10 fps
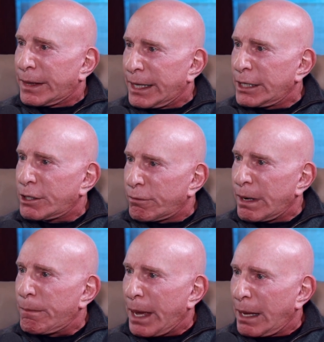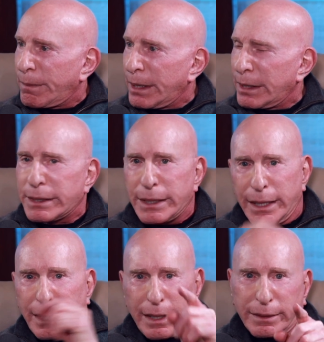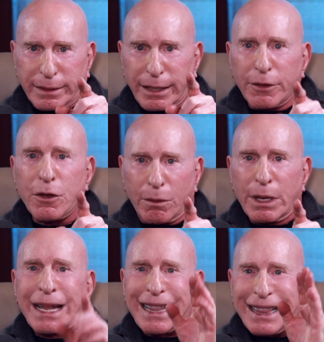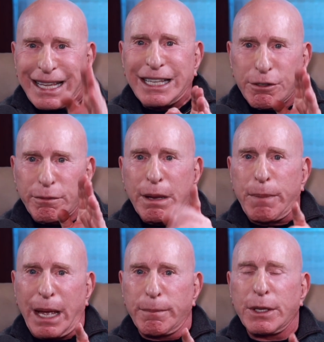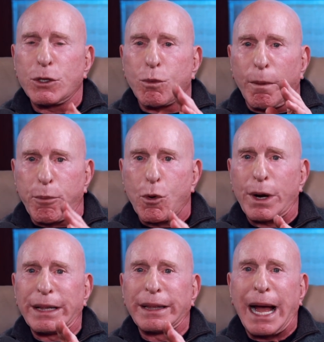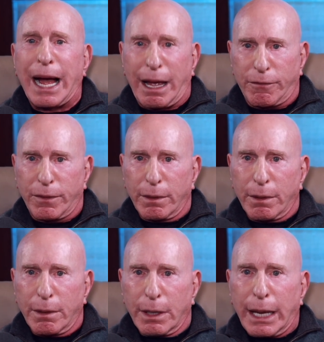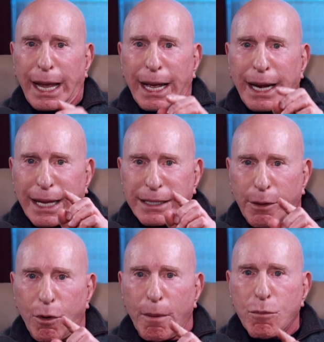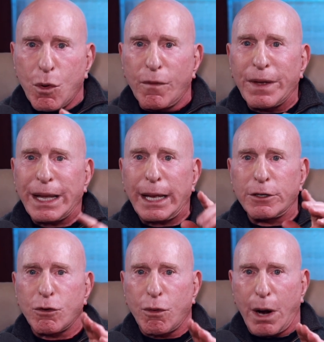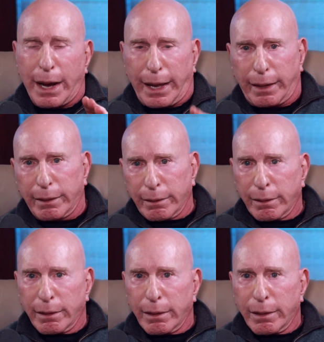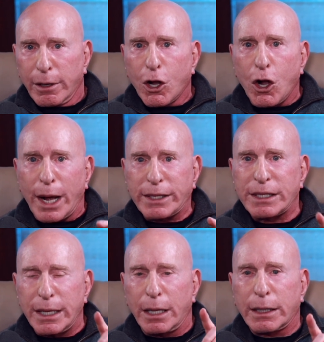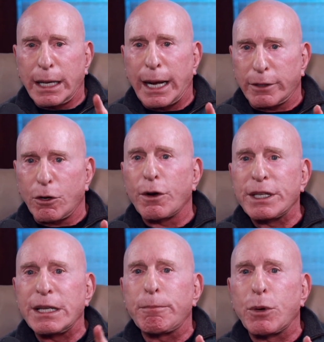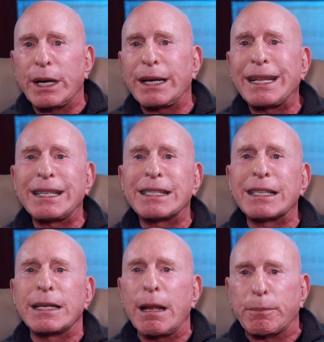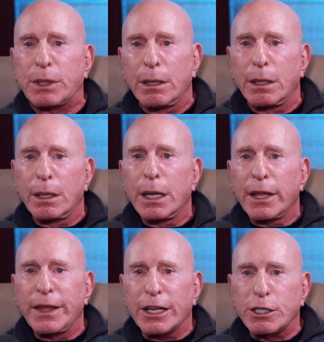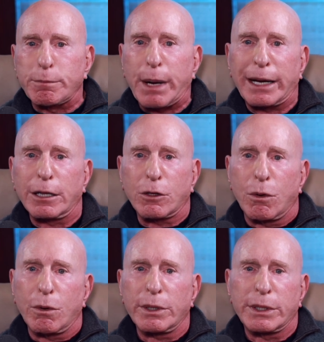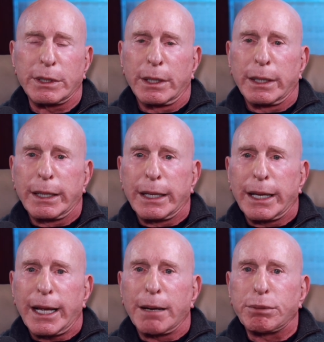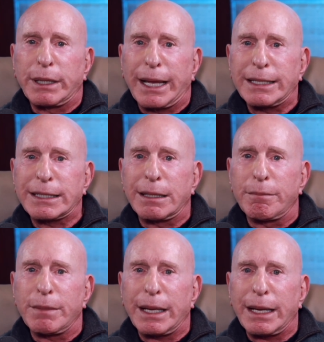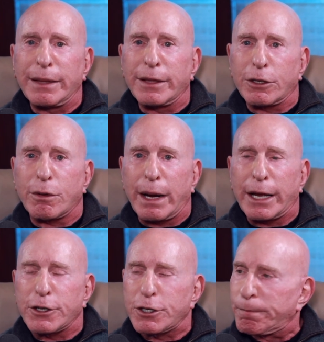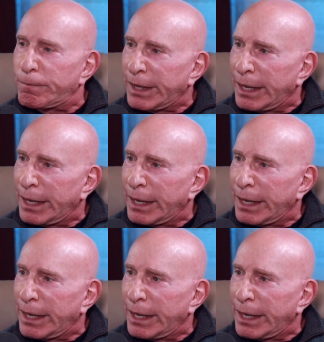These three babies, I'll tell you, these three babies were born alive. And as they were moving and crying, Gosnell cut, or as he put it, he snipped their spinal cords and placed them in the trash.